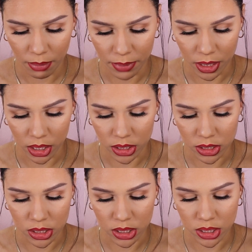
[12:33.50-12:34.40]

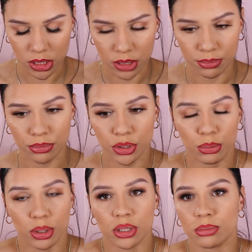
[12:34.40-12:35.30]
Because
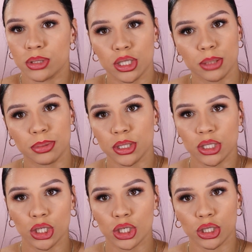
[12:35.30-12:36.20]
you want those lips
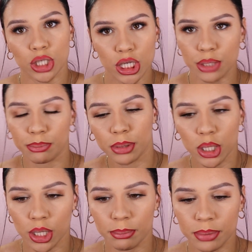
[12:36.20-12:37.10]
to look nice and
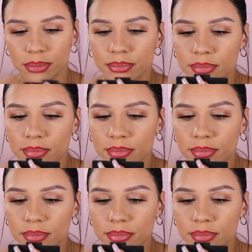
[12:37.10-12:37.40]
plump.